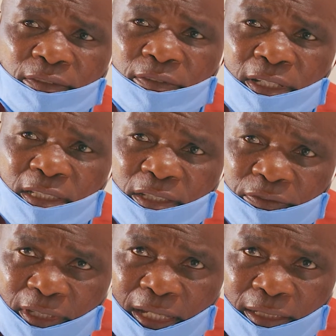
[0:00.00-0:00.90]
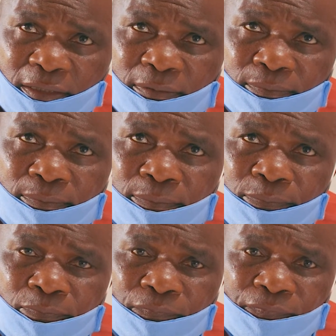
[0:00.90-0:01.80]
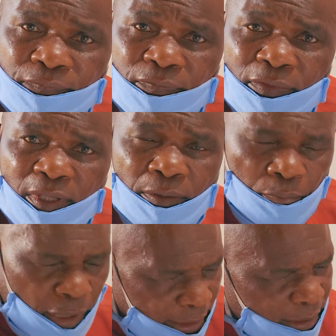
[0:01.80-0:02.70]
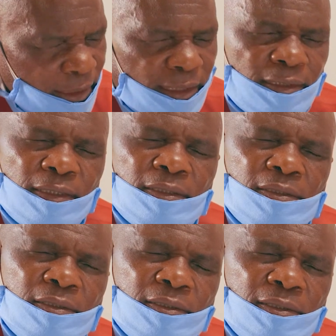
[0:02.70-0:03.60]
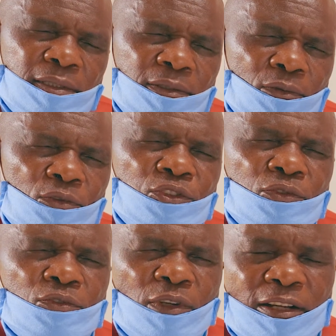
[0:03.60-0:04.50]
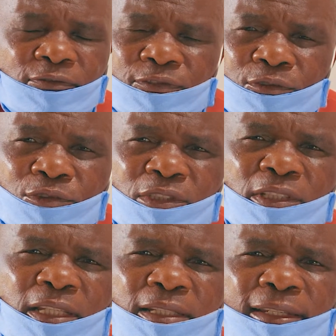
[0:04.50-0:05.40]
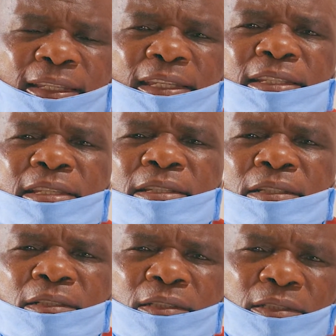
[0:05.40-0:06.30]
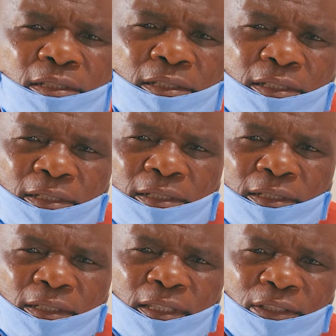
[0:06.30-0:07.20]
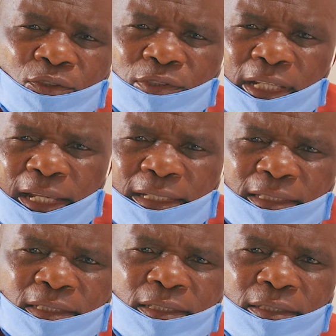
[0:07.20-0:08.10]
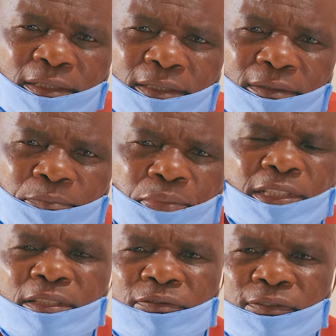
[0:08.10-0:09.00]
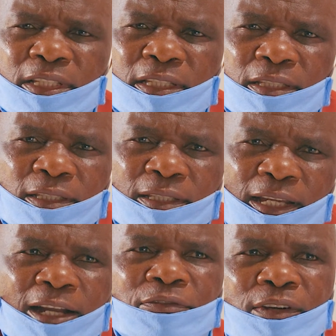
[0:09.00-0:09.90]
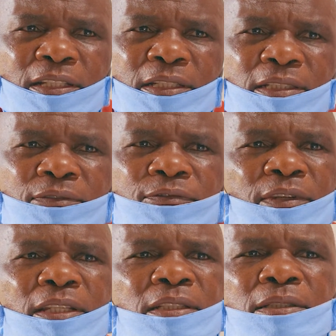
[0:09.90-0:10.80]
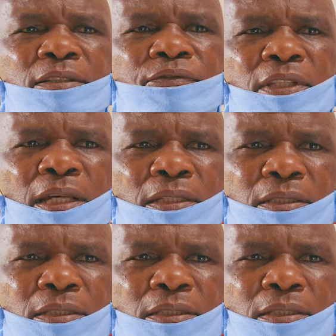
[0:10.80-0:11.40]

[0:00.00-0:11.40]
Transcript: very difficult. Pastors who should come forth and lead the society peacefully are finding it very difficult